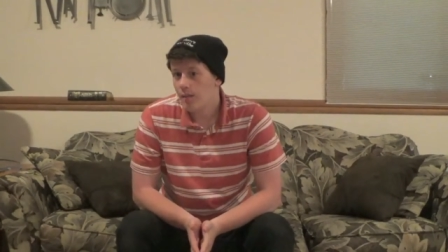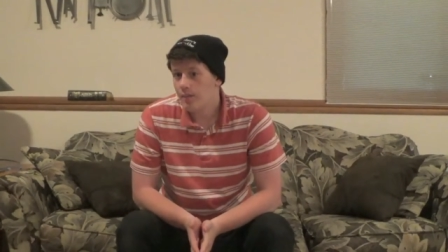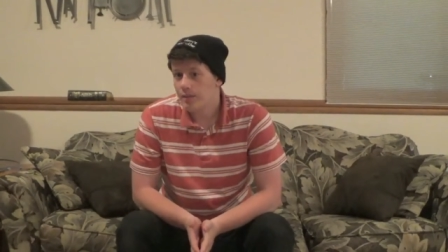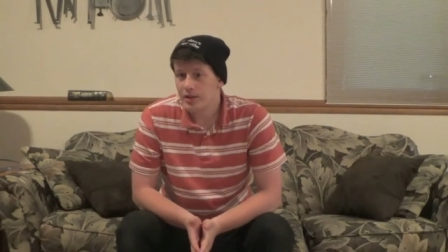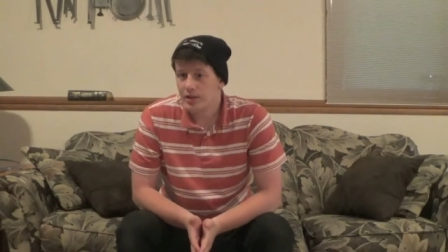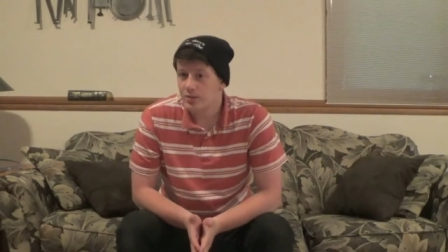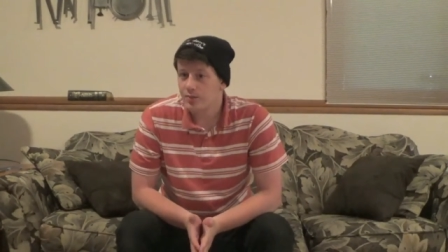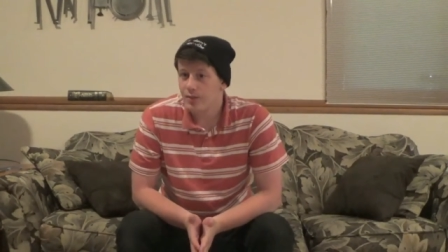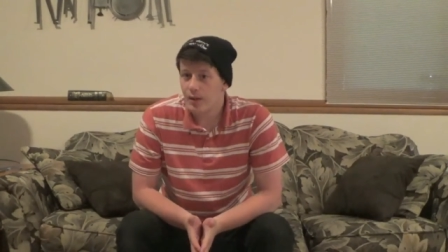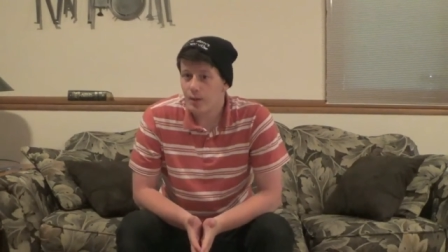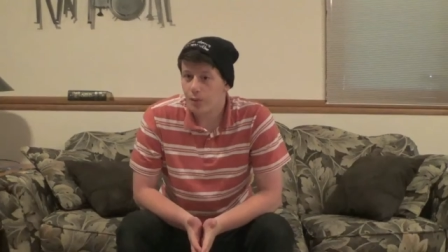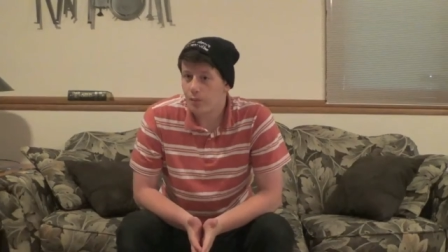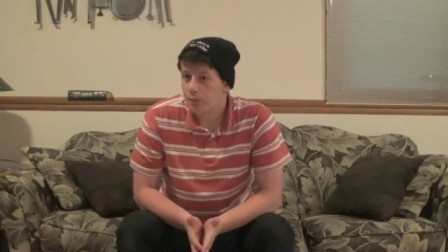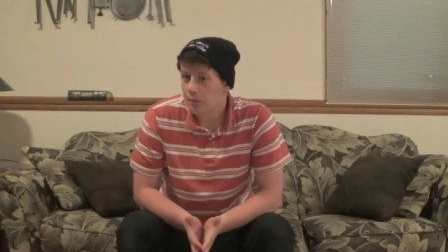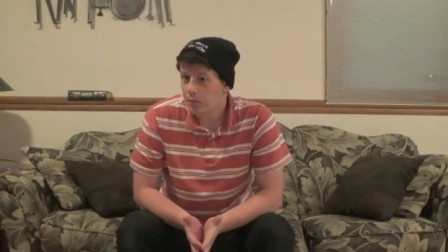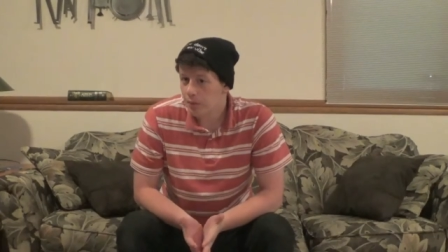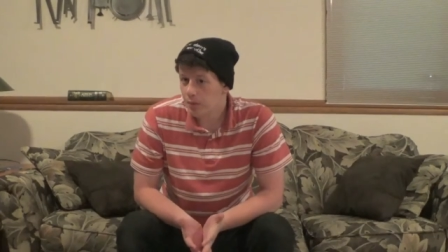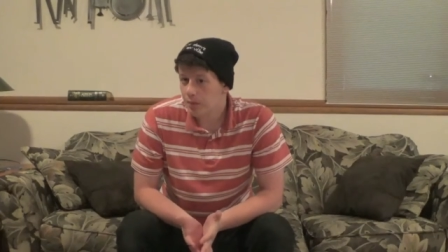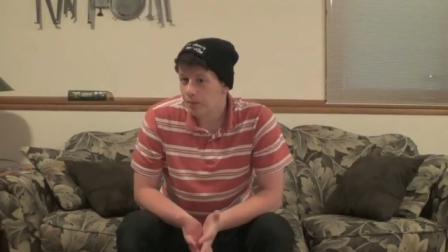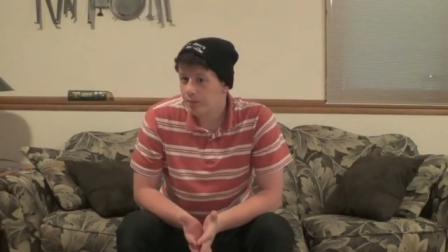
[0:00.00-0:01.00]
He's
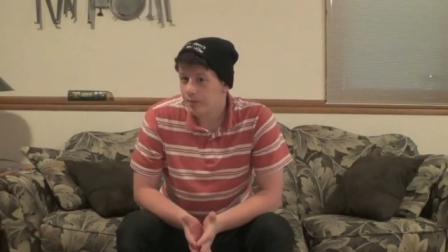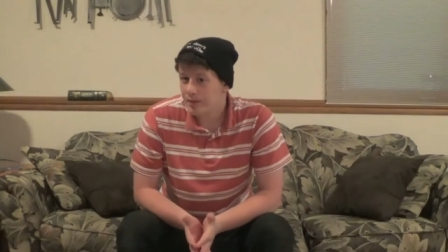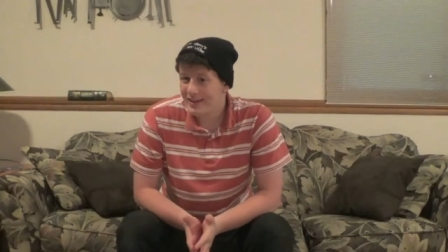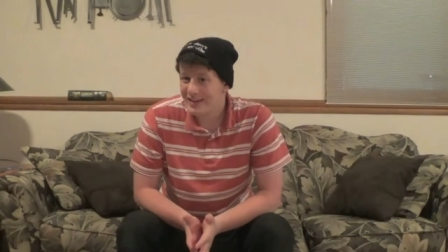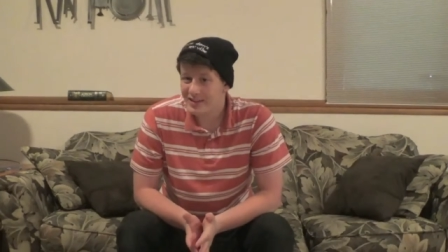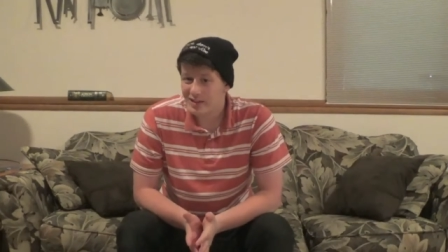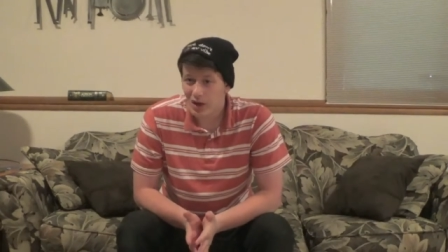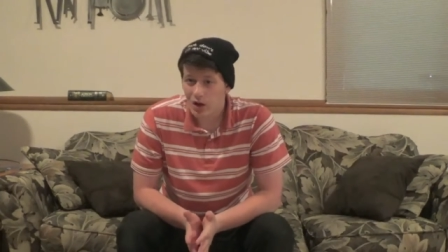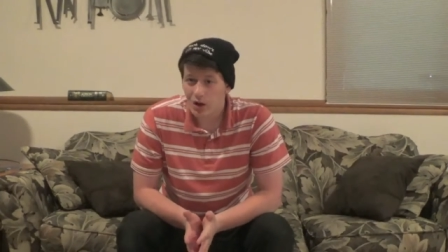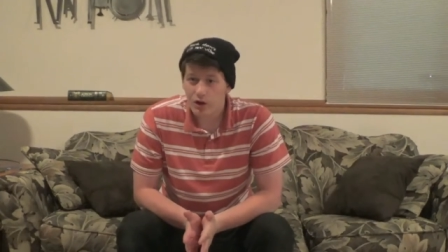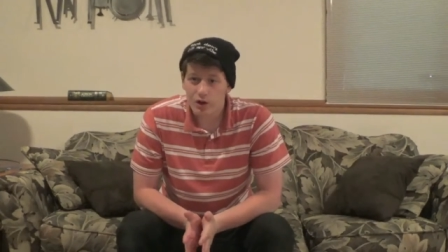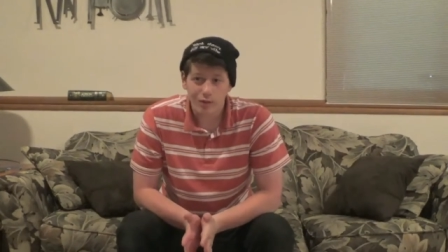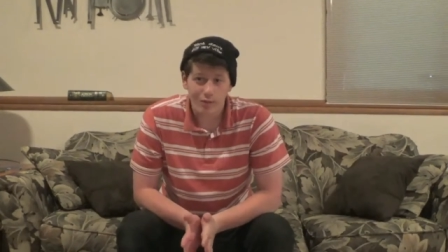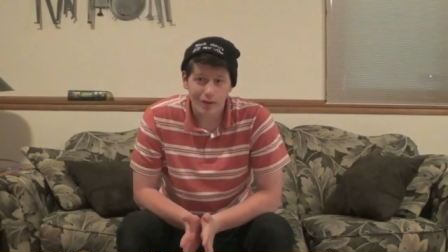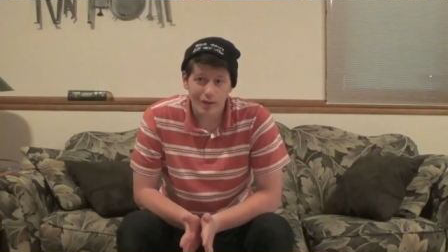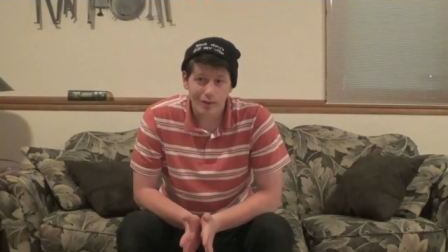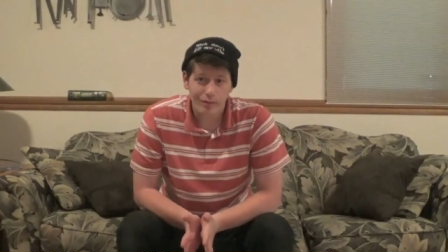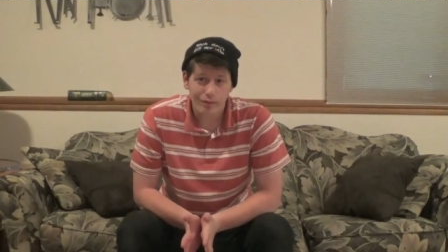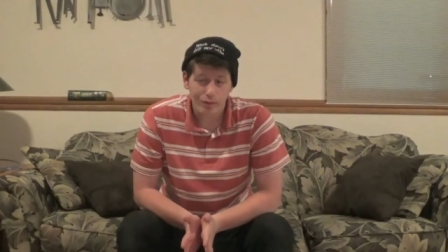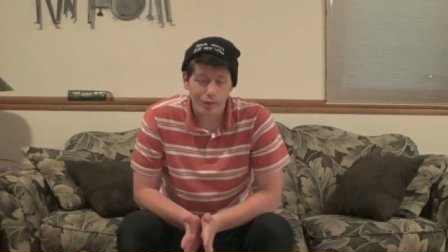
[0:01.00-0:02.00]

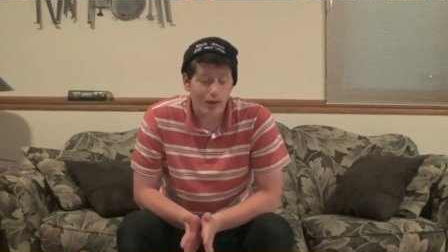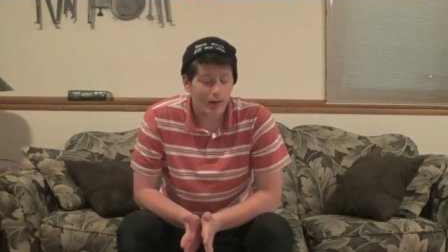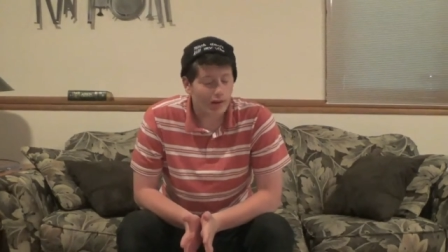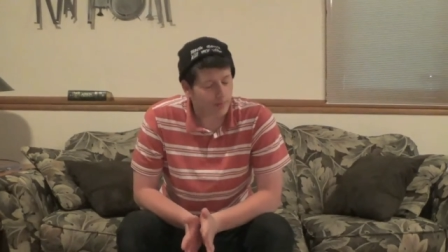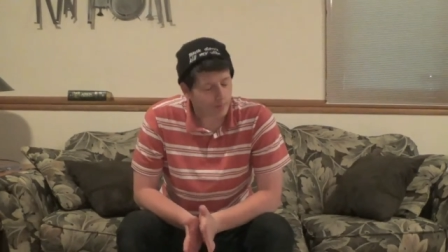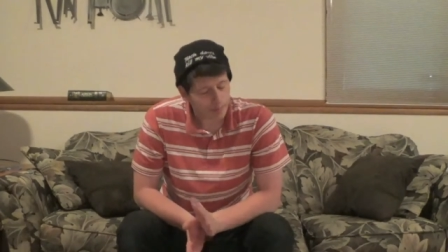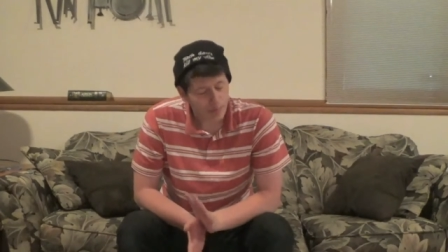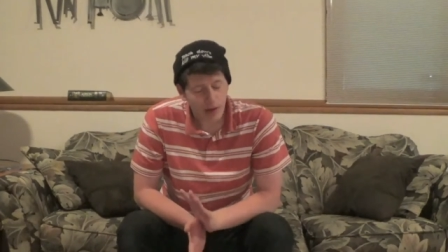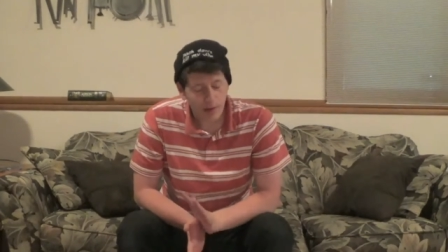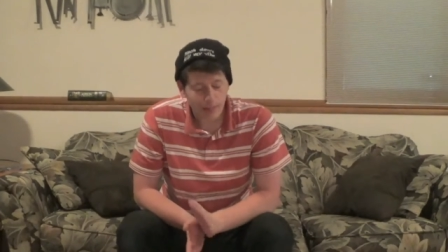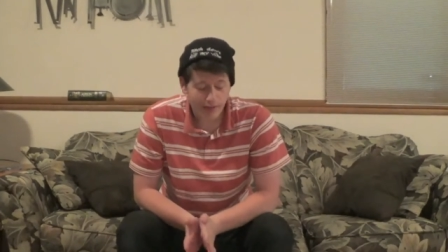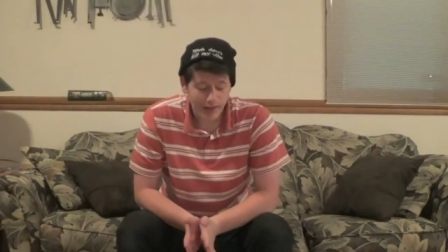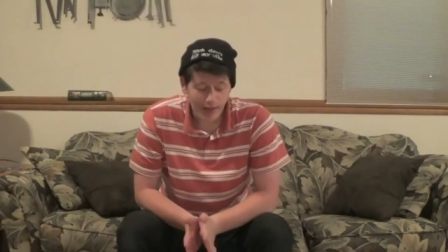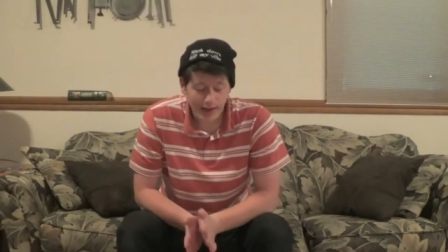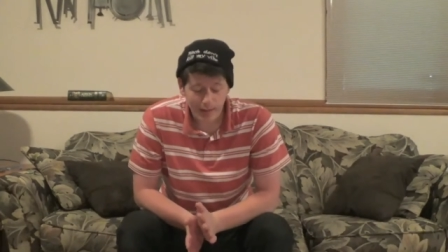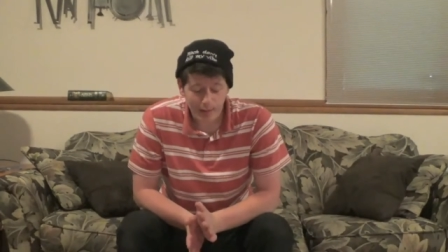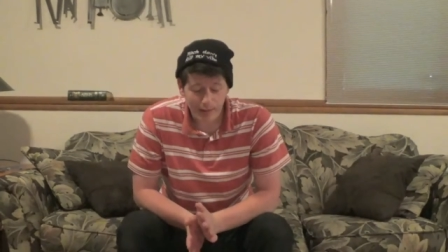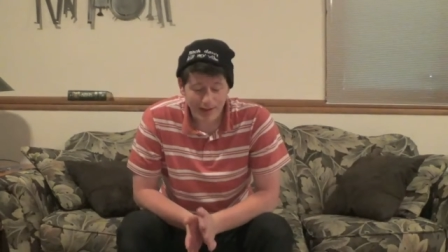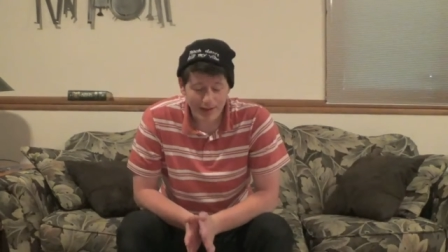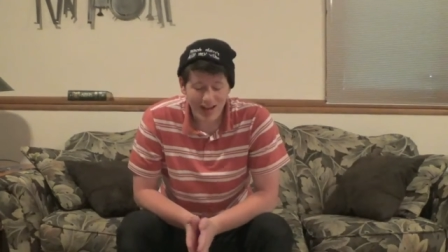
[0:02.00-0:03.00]
arguably, well, probably
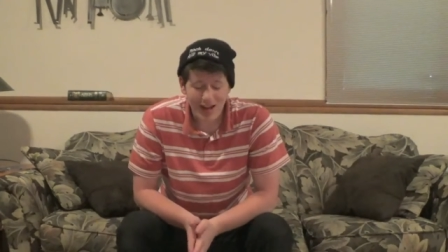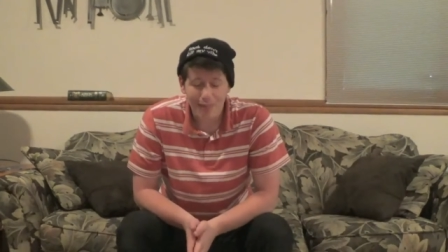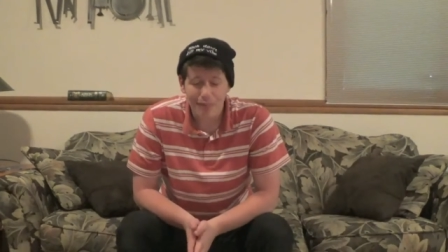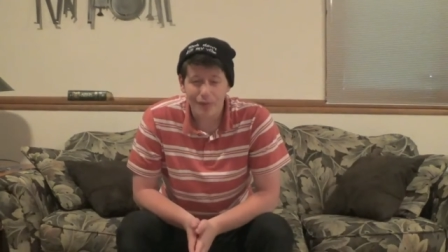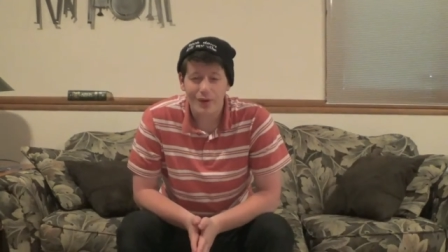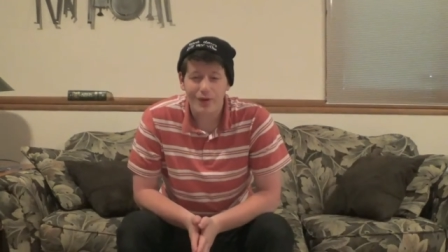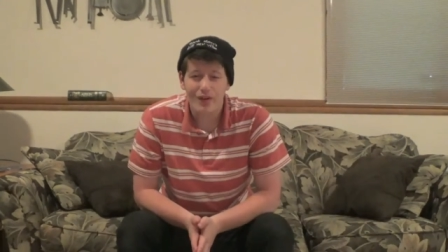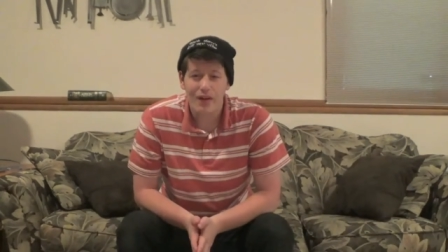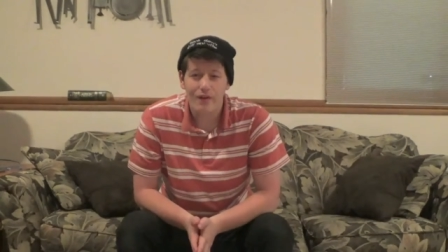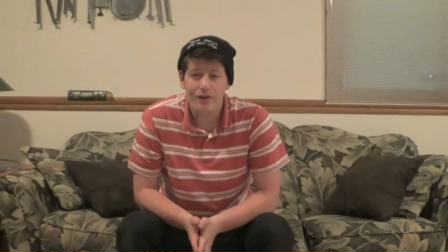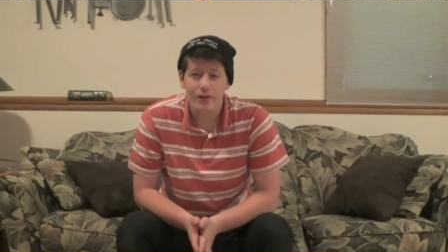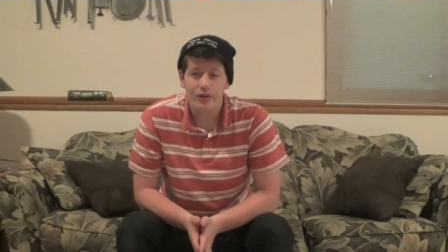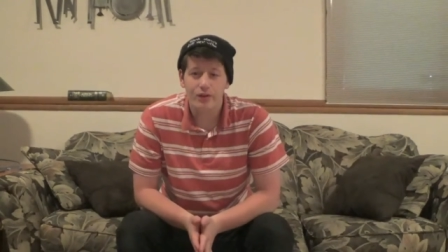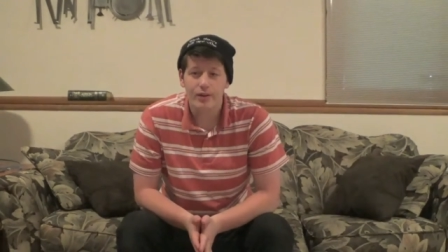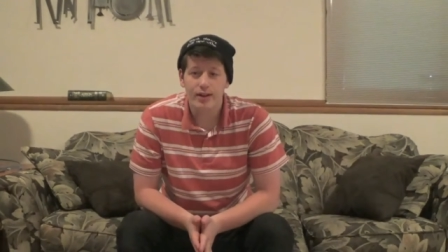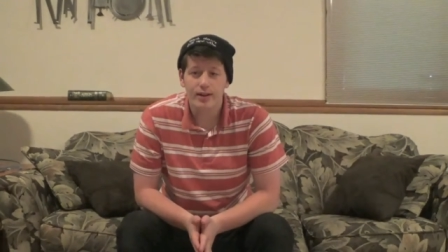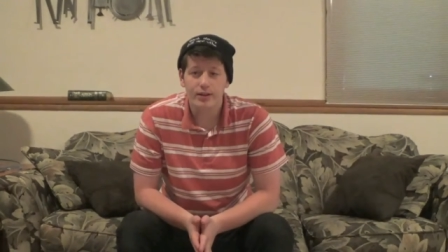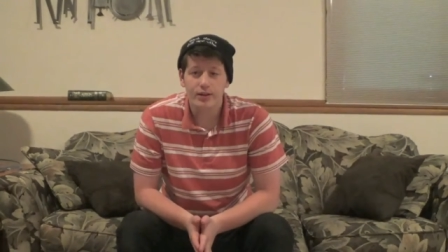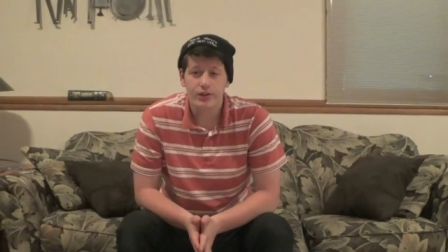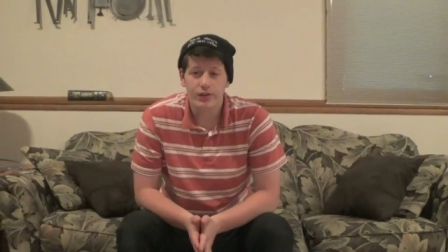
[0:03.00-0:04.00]
like my top 3 favorite
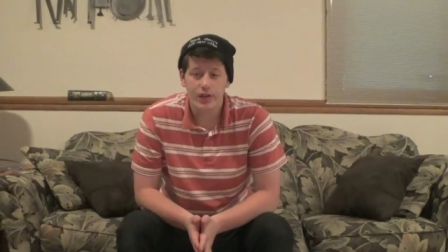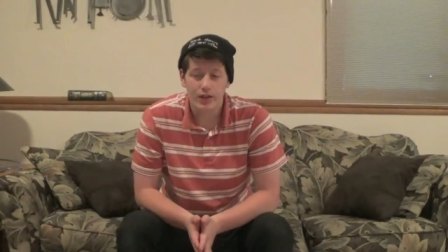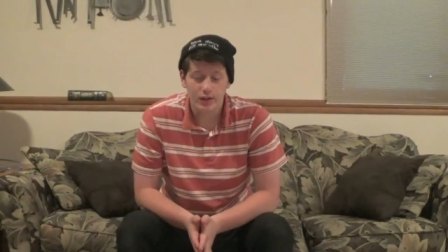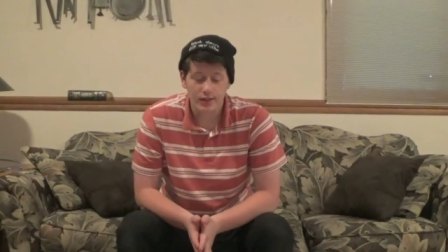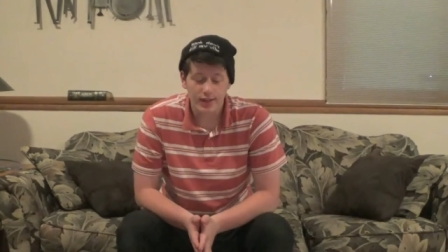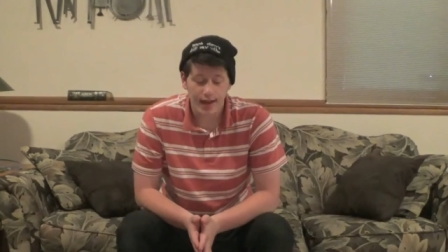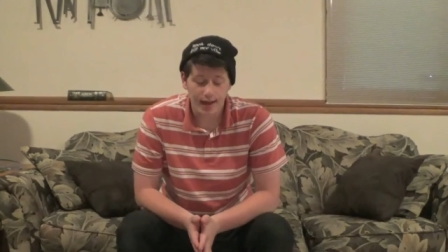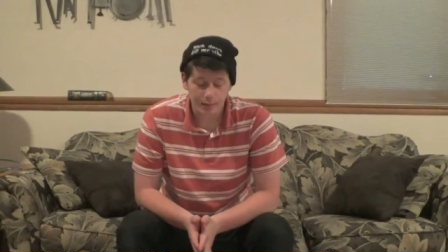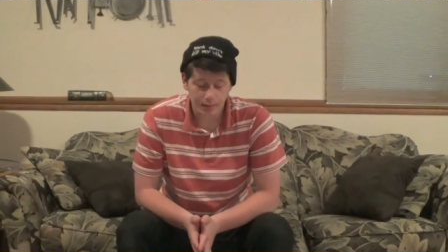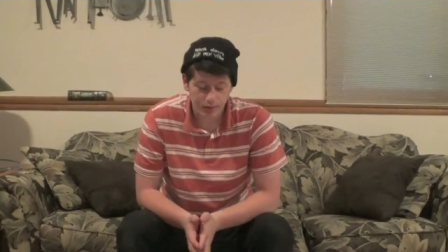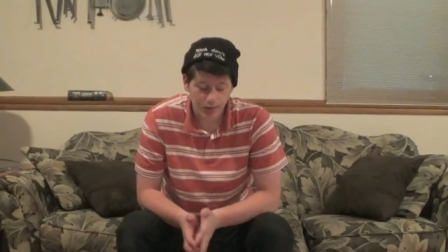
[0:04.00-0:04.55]
directors of all time.